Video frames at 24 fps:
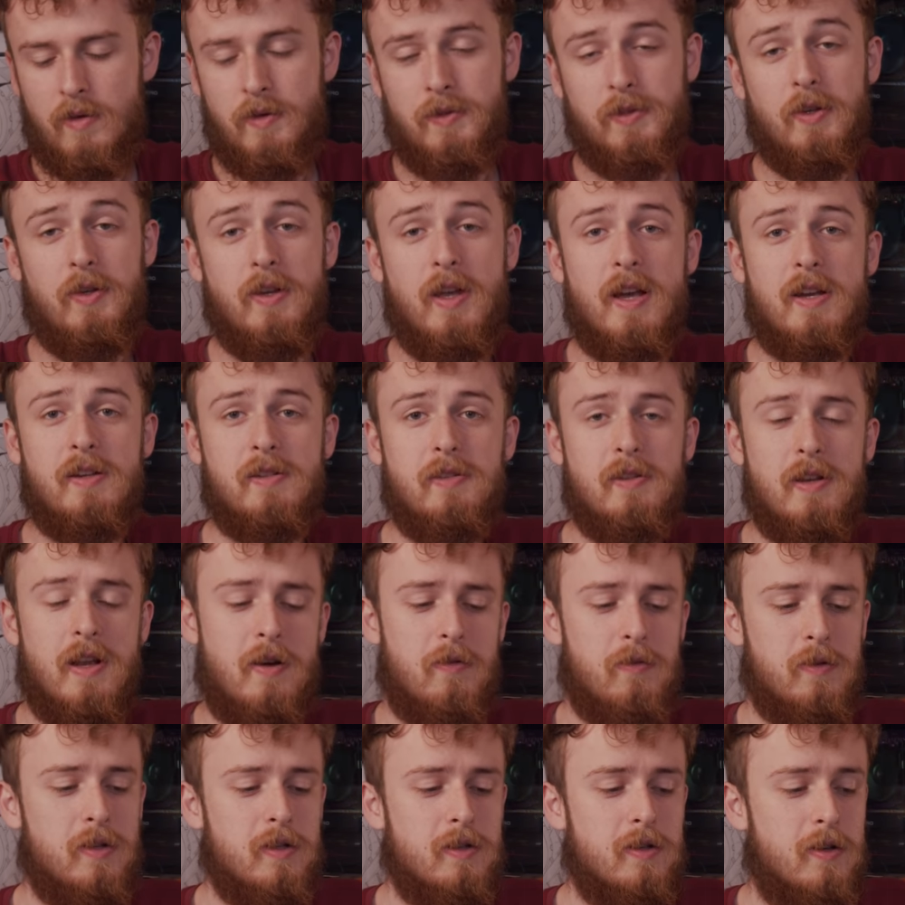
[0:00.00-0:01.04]
So yeah, so
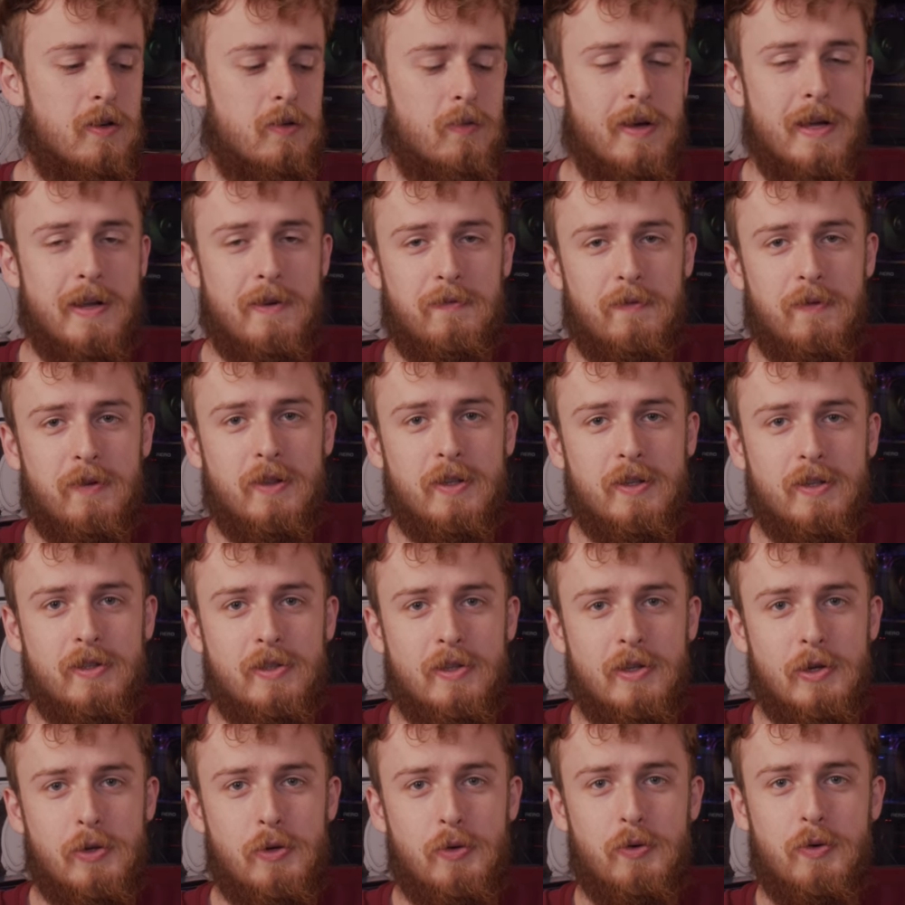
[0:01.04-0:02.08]
now we're just gonna wait for this
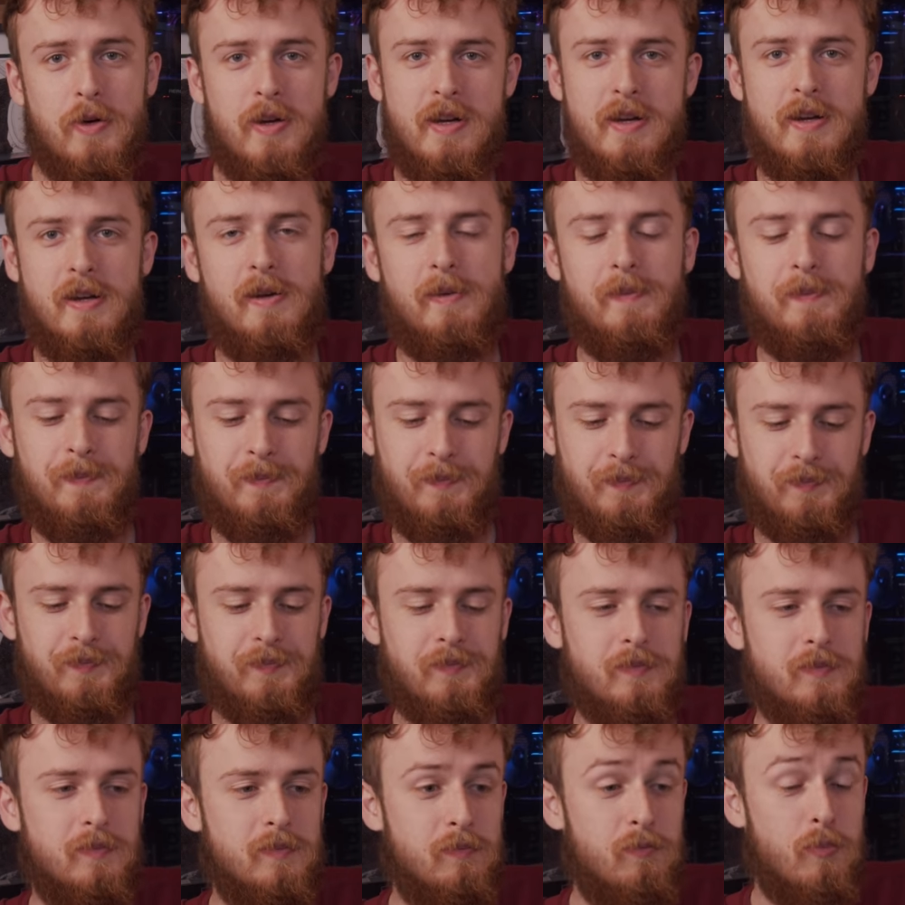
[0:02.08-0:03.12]
to um,
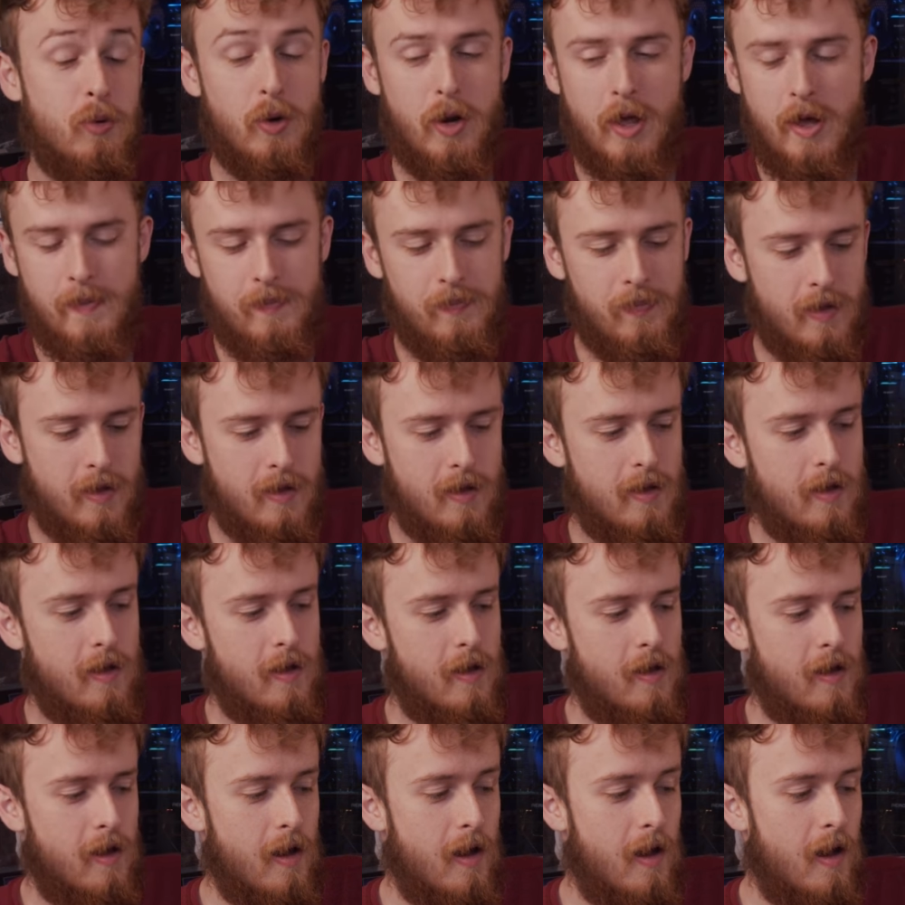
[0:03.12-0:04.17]
boot up.
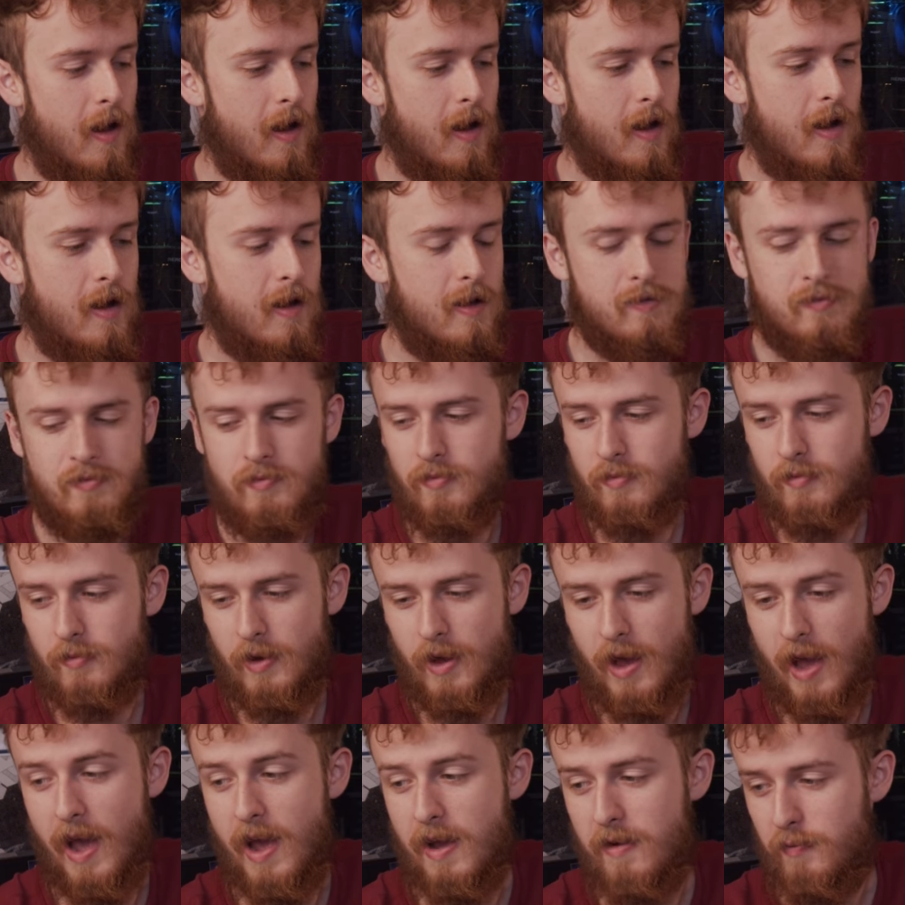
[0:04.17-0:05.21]
Uh,
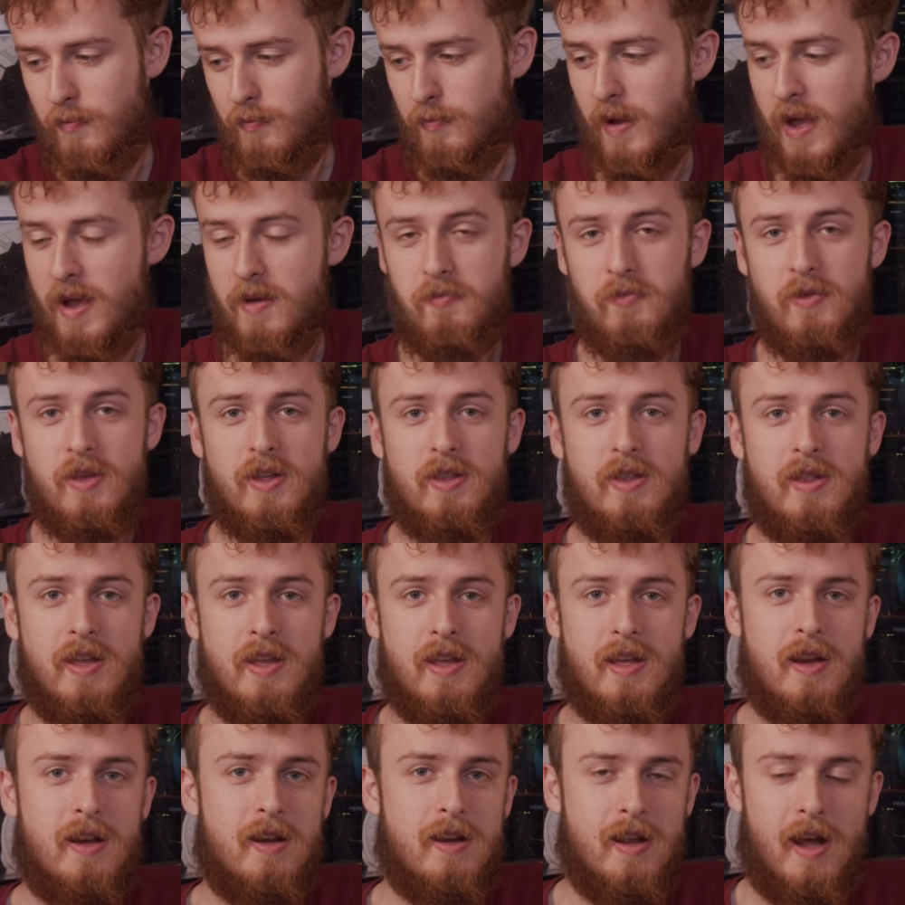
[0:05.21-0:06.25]
I've emptied
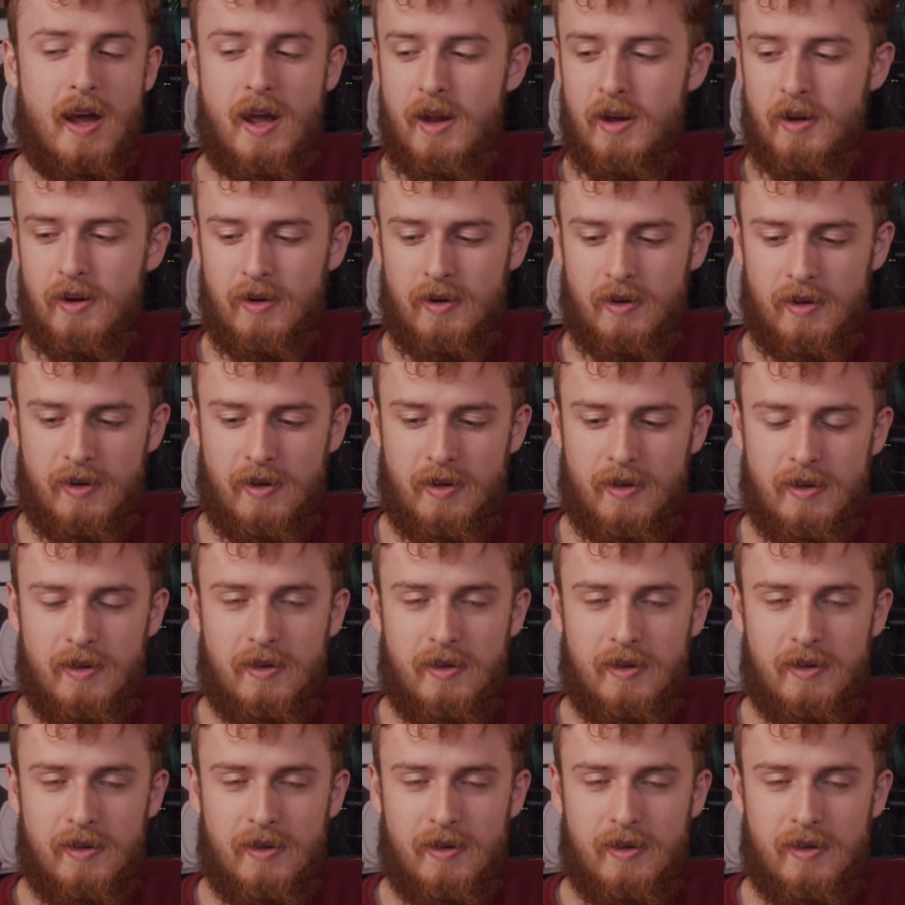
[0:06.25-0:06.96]
the entire